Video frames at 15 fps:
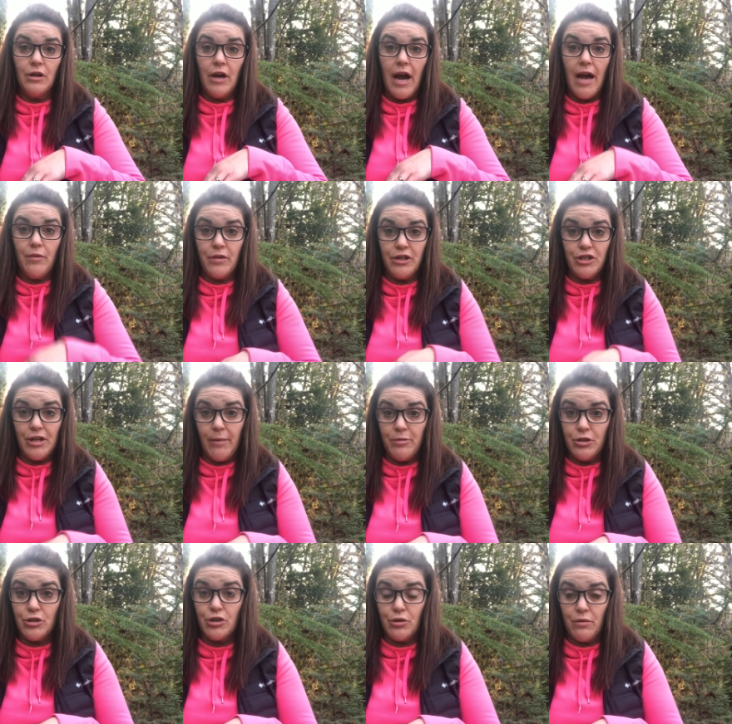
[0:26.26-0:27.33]
I read
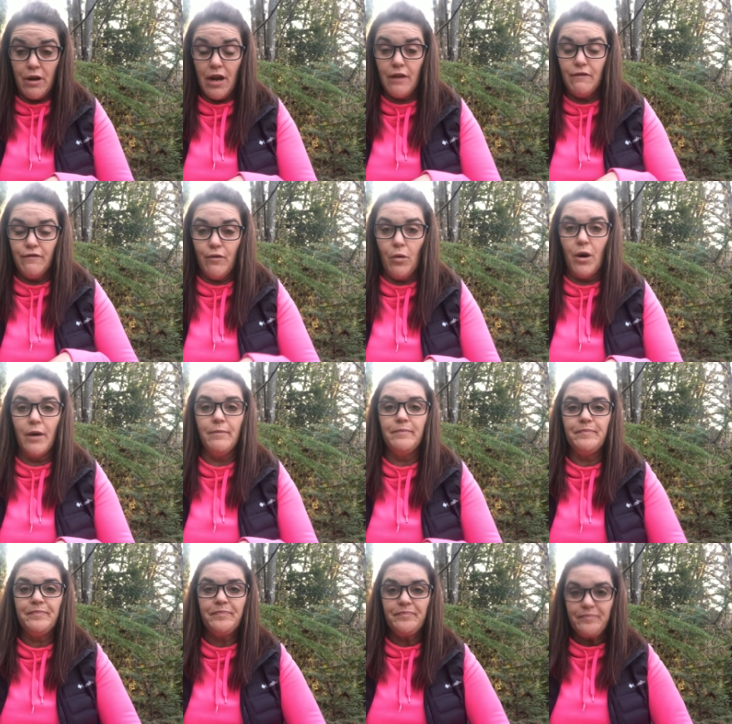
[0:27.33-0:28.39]
chapters three and four.
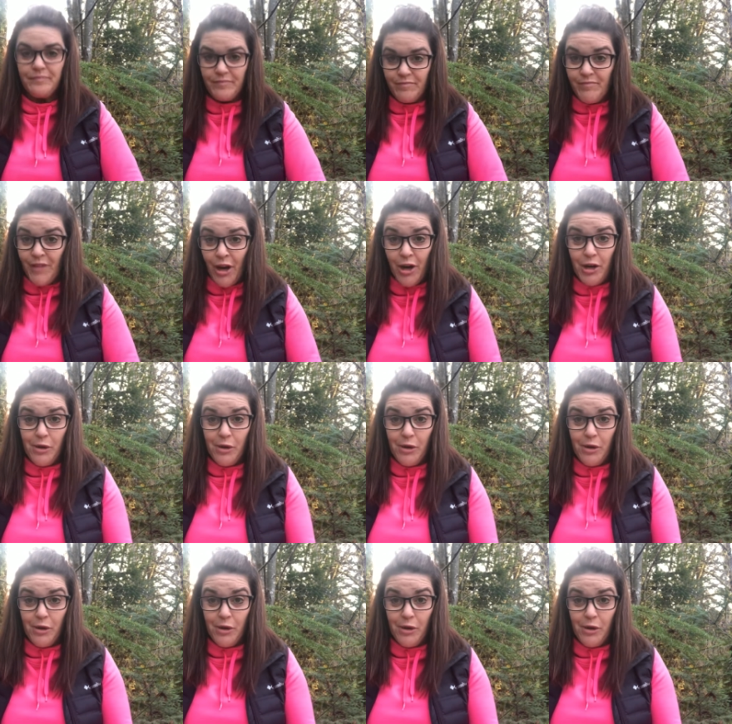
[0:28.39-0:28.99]
Are